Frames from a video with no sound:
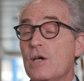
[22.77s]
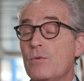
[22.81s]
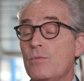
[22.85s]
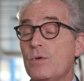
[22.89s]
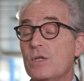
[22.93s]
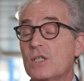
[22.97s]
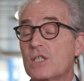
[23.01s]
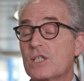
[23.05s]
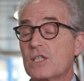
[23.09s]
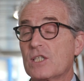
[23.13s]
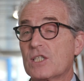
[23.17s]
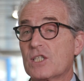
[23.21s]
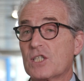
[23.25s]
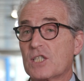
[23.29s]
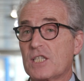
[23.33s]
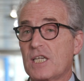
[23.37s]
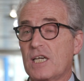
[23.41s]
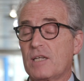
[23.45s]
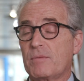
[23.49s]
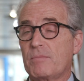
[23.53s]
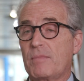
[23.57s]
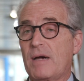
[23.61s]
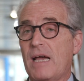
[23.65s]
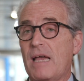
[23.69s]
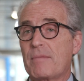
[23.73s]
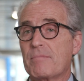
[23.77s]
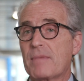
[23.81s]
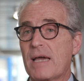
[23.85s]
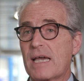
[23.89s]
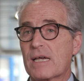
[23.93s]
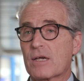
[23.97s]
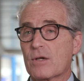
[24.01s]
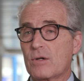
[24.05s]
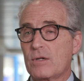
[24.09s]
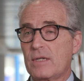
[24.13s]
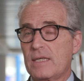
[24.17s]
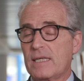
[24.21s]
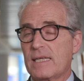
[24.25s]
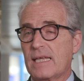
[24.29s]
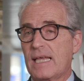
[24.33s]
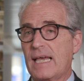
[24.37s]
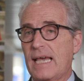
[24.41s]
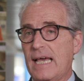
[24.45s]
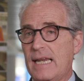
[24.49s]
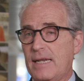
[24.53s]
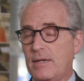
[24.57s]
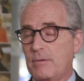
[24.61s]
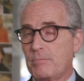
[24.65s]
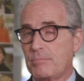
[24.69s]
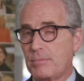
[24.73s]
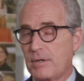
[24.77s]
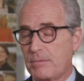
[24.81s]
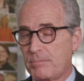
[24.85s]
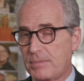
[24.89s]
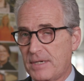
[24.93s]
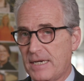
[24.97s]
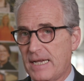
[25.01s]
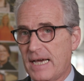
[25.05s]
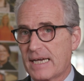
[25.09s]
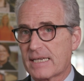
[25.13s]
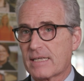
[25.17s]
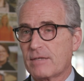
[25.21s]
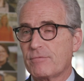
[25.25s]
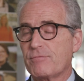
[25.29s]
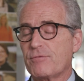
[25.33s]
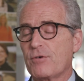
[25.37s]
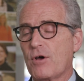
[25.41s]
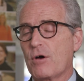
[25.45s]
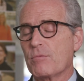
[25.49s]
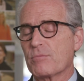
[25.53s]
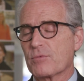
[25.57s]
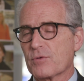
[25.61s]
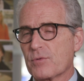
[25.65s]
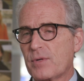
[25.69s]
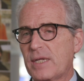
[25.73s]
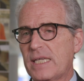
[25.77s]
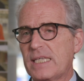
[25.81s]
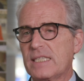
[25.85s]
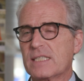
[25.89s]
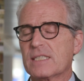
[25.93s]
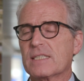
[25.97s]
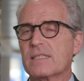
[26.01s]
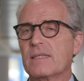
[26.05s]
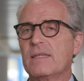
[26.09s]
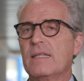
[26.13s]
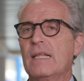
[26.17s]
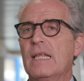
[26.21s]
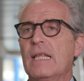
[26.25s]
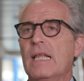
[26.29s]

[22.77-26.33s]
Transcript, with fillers: which is chaired by my colleague Helen Papadaki from Greece.